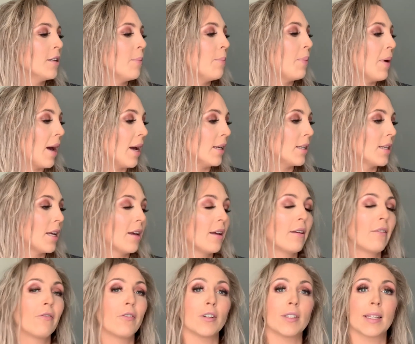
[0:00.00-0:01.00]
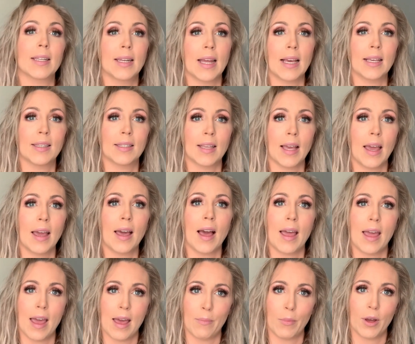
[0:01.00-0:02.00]
But for today's sake,
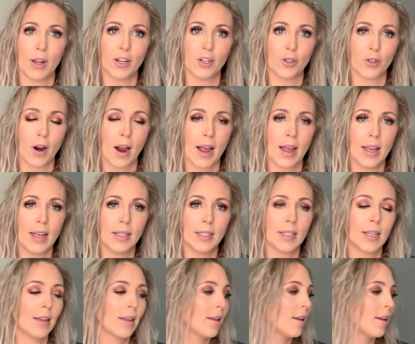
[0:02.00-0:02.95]
I am gonna dry it,